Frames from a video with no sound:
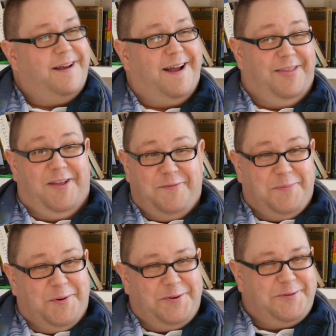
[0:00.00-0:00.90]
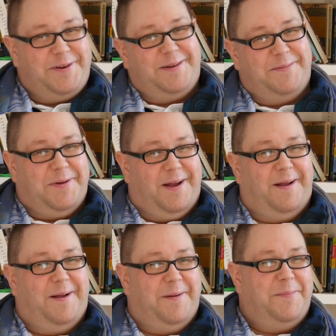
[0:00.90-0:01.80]
I love poetry.
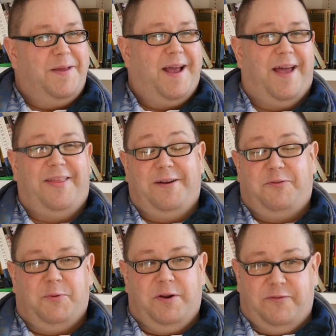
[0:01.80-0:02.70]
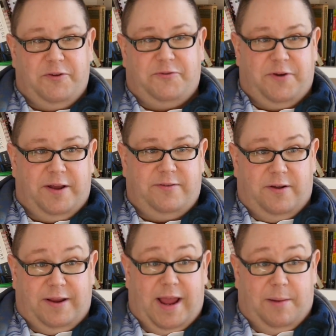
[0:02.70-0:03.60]
I think it's one of our strengths
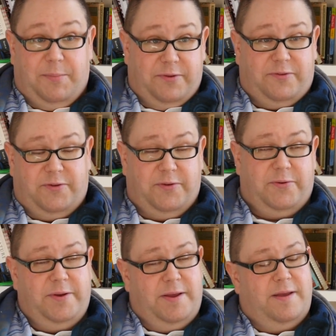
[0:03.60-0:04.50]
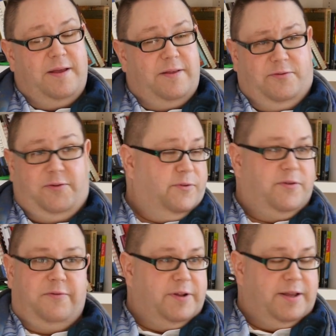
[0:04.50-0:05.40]
on campus too. The
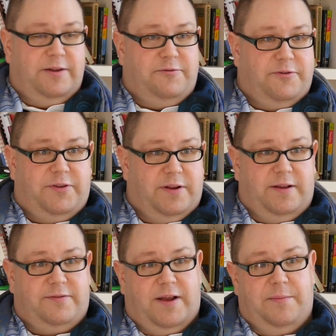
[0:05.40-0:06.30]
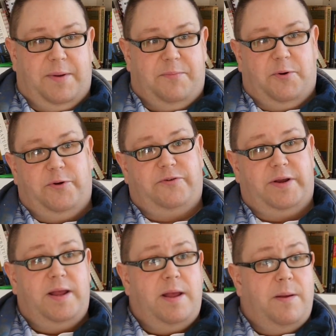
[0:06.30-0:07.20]
students are really interested and excited by
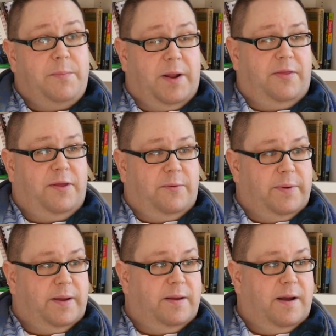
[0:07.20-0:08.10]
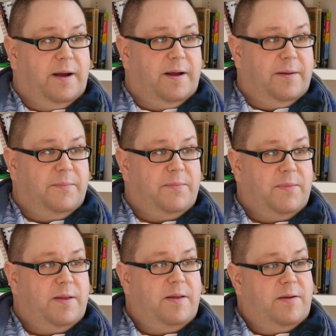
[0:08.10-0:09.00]
poetry, but I think we,
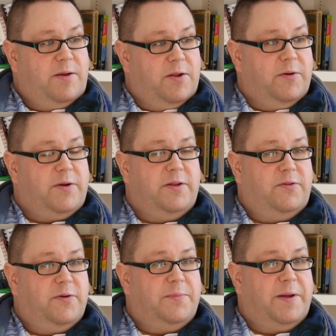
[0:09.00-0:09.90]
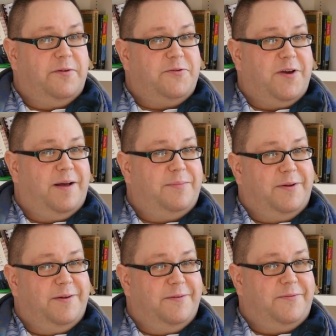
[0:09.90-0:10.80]
could do a better job
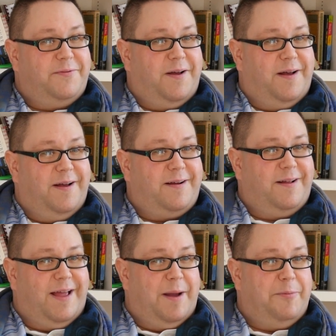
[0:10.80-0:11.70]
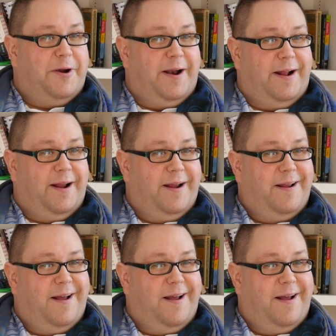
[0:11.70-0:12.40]
of collaborating